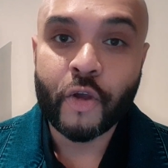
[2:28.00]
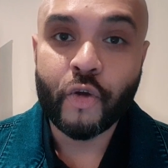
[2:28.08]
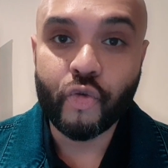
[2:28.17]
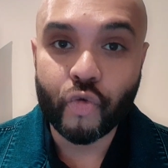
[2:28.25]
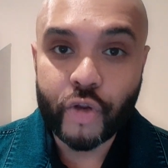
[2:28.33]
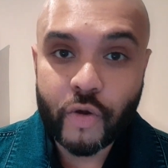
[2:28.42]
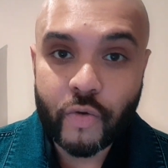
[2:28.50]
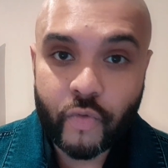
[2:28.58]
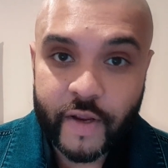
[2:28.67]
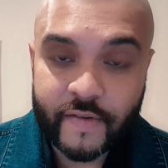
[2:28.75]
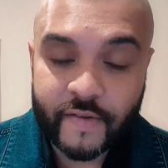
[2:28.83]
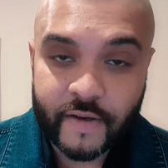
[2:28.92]
Do your
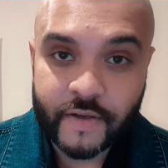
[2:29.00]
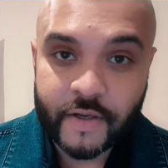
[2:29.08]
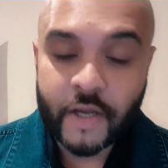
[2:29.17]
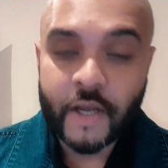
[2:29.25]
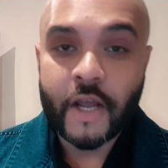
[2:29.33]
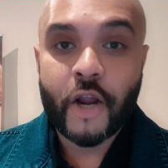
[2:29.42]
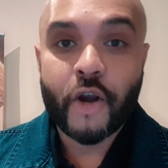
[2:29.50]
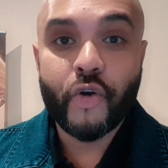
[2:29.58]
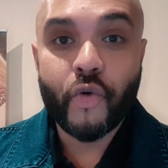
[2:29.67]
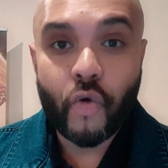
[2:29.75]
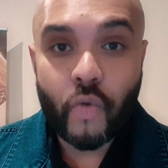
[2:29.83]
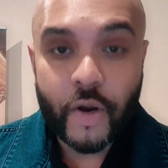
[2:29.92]
research.
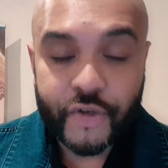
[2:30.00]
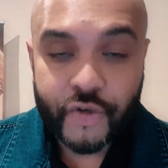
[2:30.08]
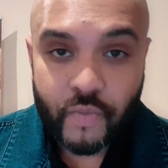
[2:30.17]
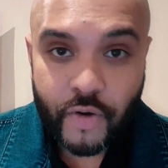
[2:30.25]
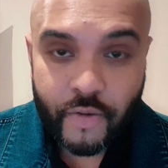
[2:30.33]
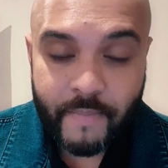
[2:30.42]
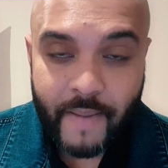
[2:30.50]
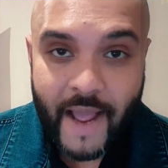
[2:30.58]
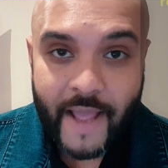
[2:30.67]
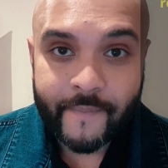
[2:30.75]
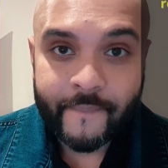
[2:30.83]
Know what you want to buy.